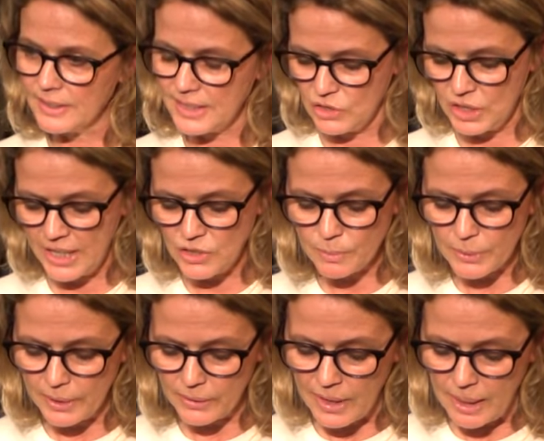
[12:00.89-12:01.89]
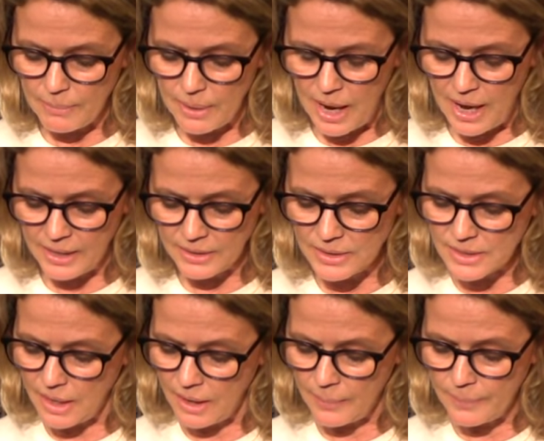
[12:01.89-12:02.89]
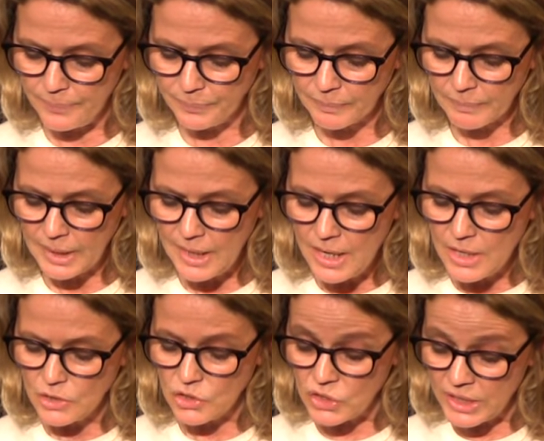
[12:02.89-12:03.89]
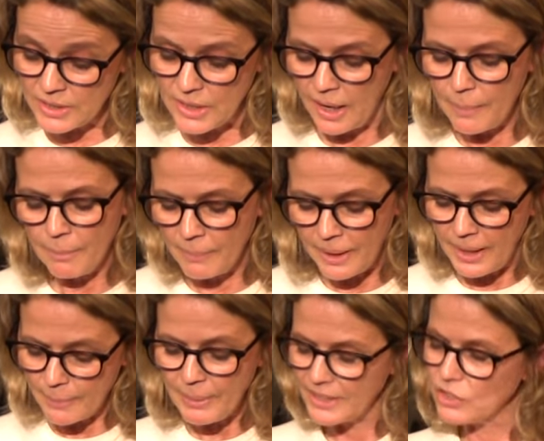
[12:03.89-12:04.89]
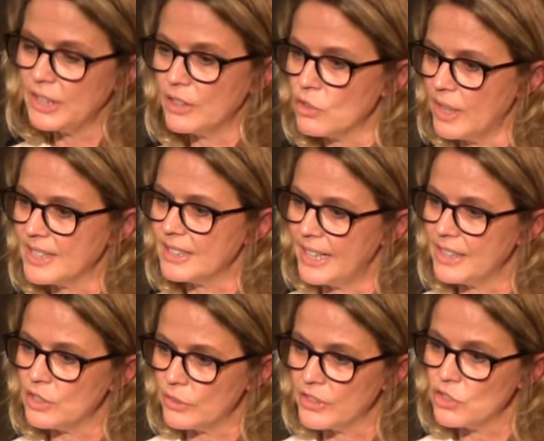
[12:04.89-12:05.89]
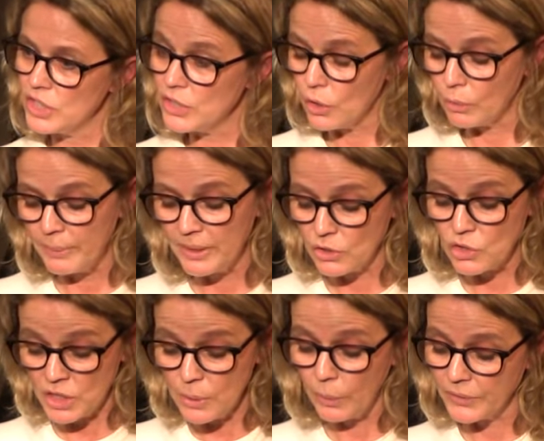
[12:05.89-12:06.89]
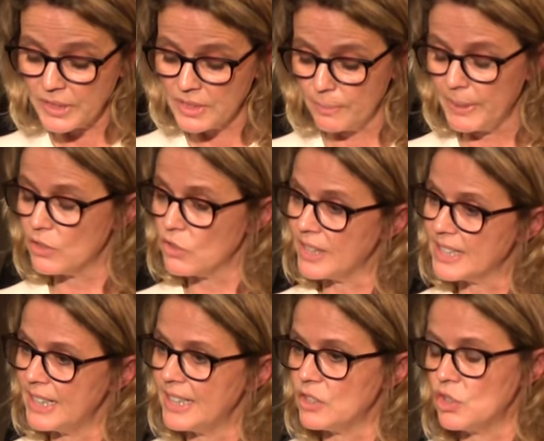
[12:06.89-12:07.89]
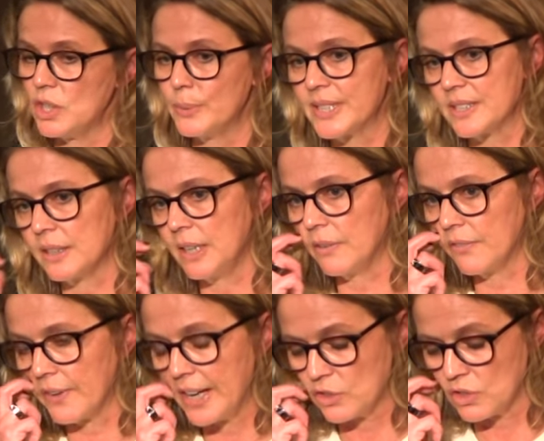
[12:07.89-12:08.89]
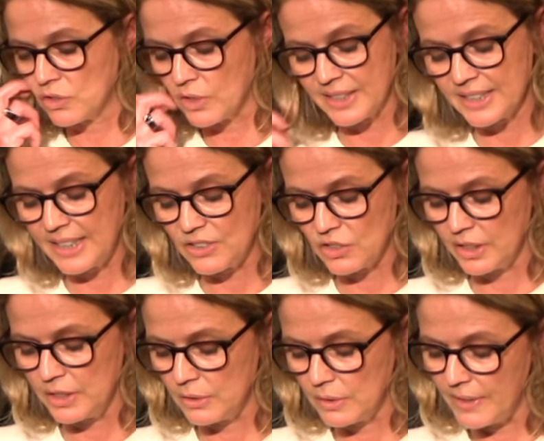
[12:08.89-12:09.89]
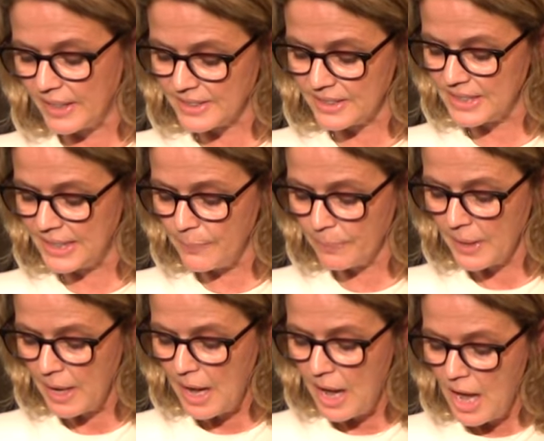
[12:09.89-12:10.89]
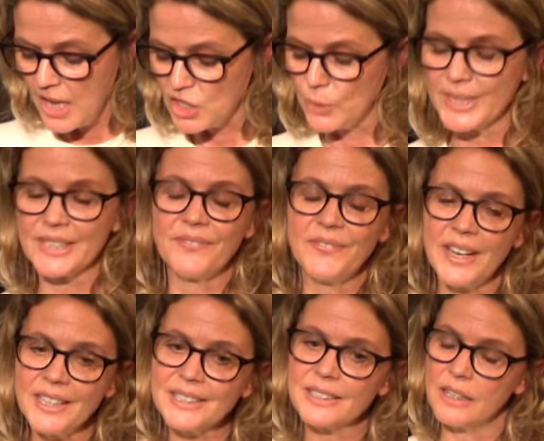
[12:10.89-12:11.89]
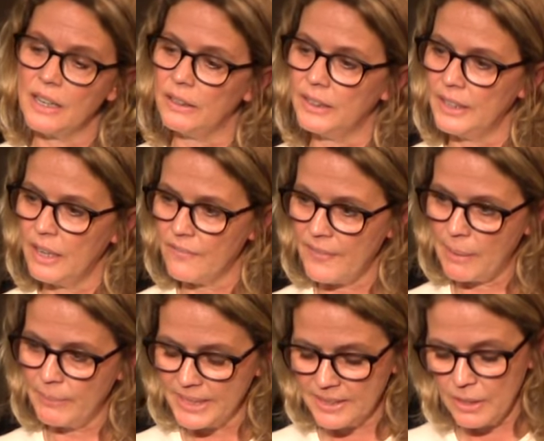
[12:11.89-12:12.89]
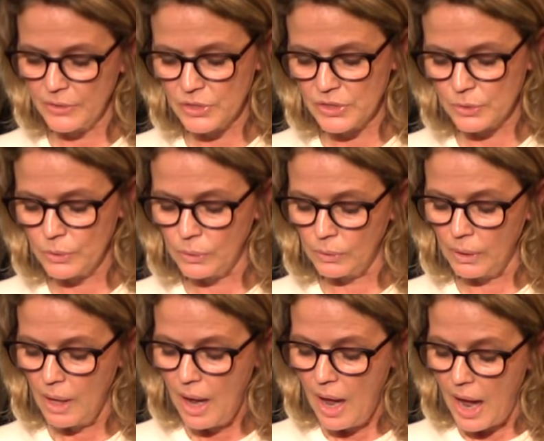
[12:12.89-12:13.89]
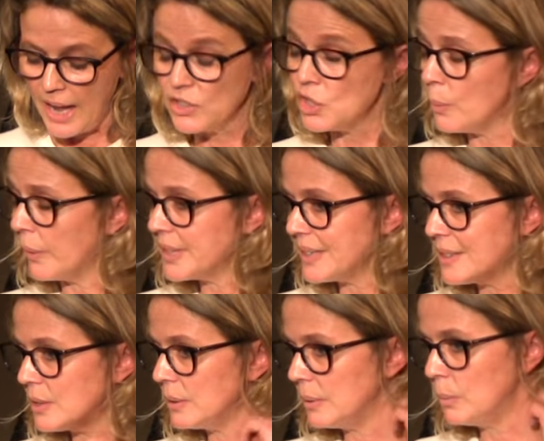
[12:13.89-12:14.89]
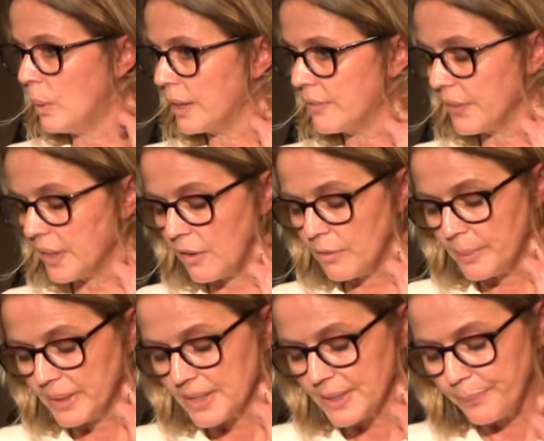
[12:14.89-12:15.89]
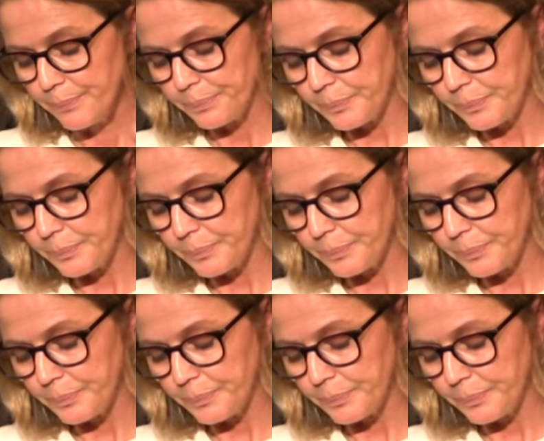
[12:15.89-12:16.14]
Girls' Education Program, and I'm actually a translator, and she told me that she wanted to be a translator. She was studying French and translation at university. She was the first girl in her family to go to school, and she wanted to work for the government.